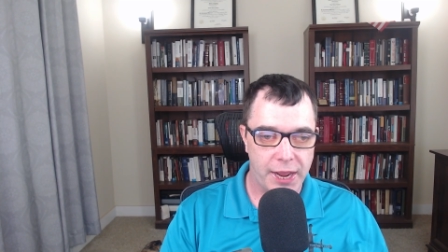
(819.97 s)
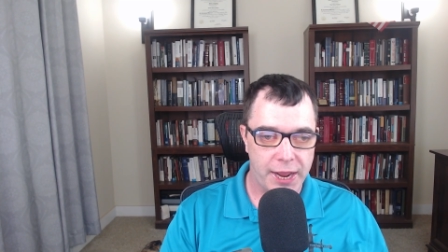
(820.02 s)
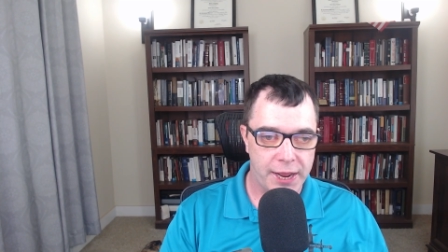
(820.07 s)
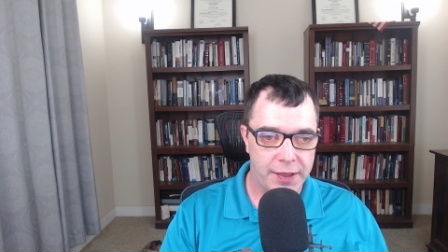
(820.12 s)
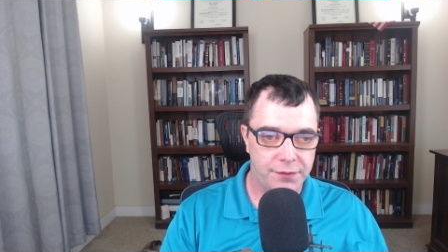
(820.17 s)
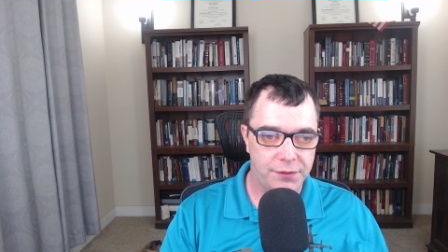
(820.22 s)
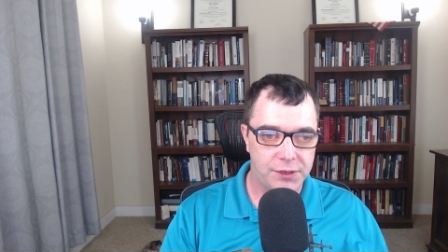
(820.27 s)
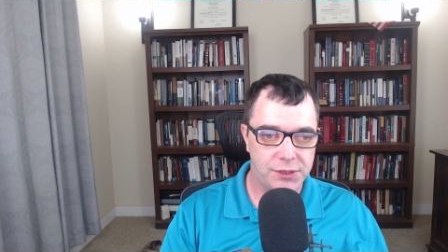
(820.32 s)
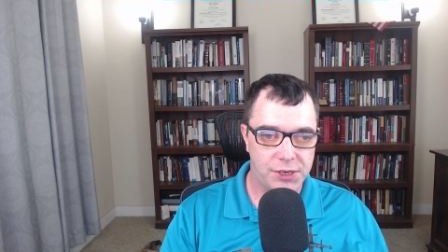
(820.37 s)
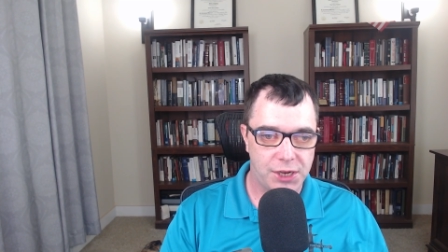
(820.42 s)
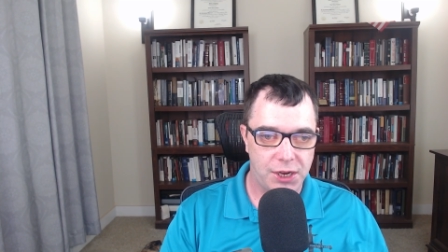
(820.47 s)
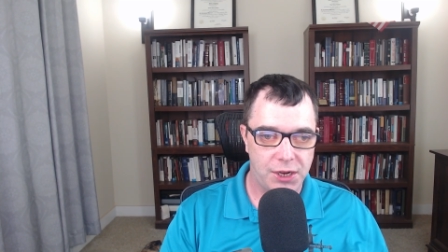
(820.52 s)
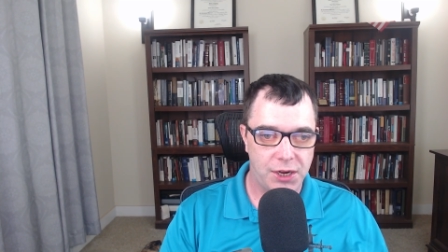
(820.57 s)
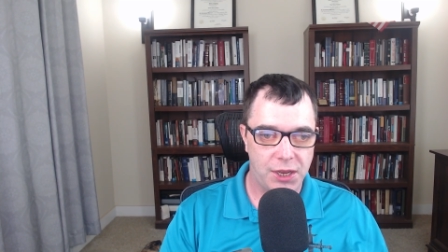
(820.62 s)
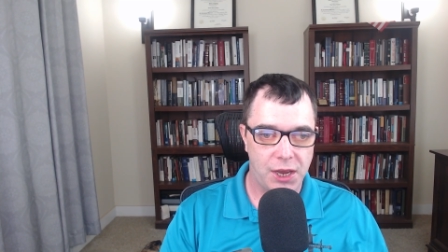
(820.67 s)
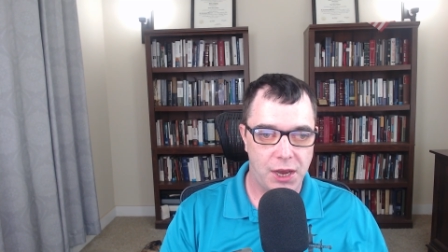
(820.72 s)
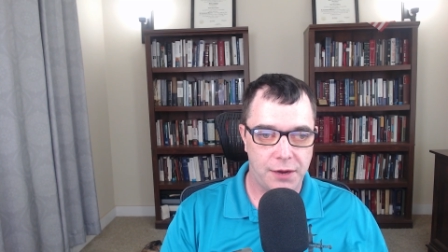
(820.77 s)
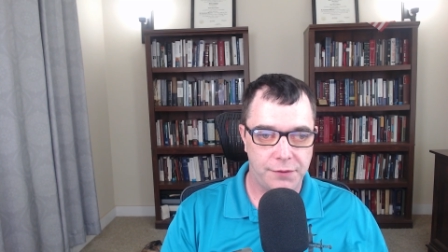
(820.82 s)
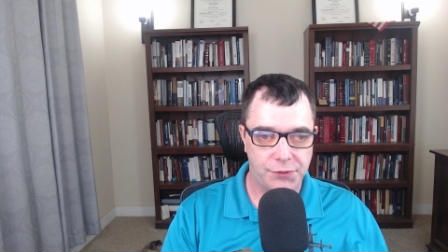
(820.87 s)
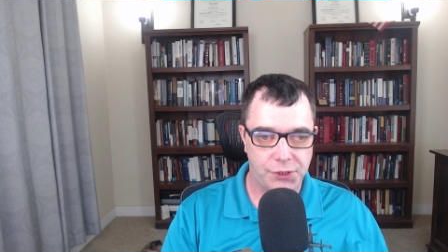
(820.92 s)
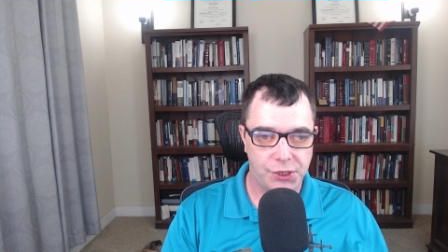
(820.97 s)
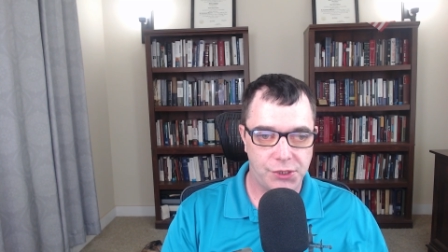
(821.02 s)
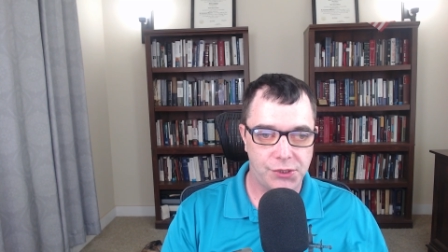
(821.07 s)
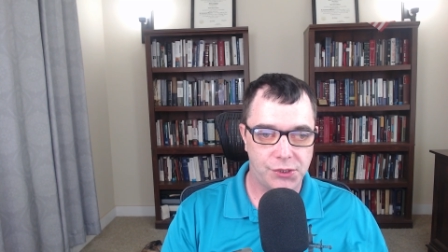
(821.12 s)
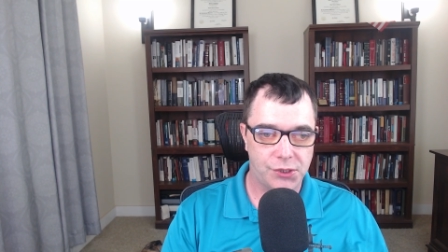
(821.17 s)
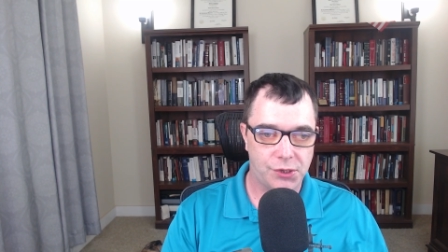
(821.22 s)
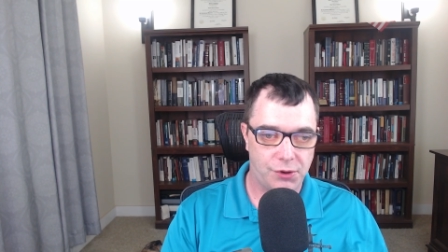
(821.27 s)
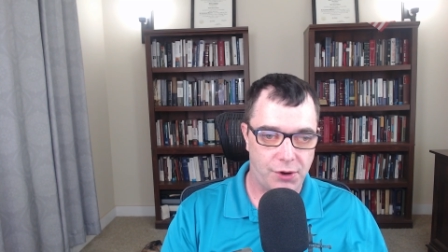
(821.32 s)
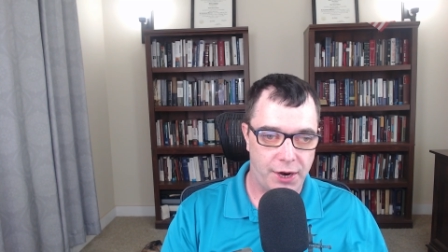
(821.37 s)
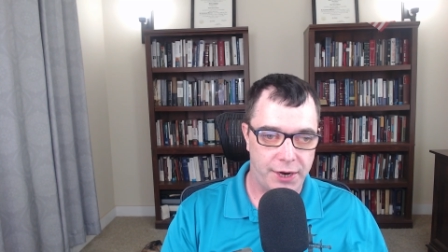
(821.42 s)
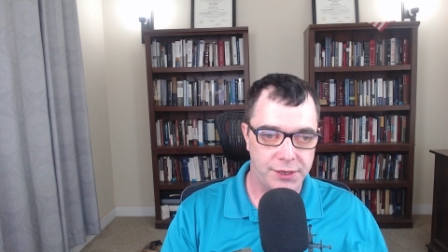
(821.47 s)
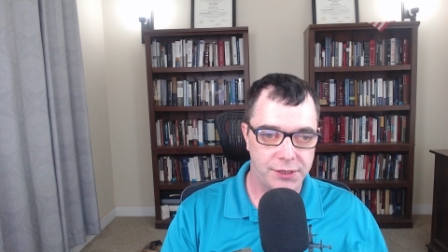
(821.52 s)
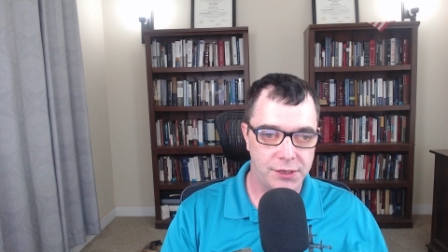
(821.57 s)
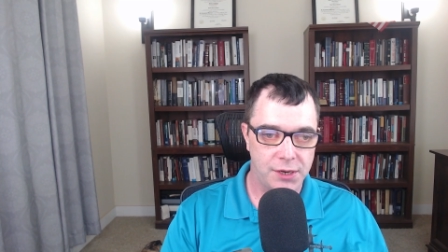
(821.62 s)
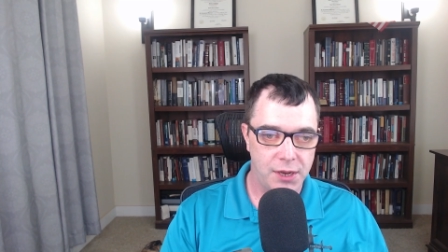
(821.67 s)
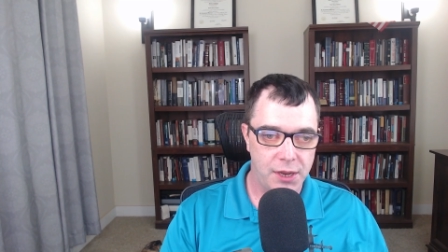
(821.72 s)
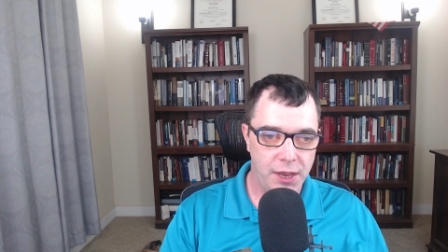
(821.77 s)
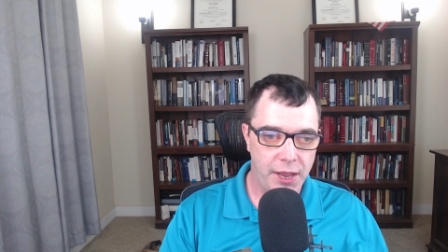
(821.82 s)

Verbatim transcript: and the deity of Jesus Christ.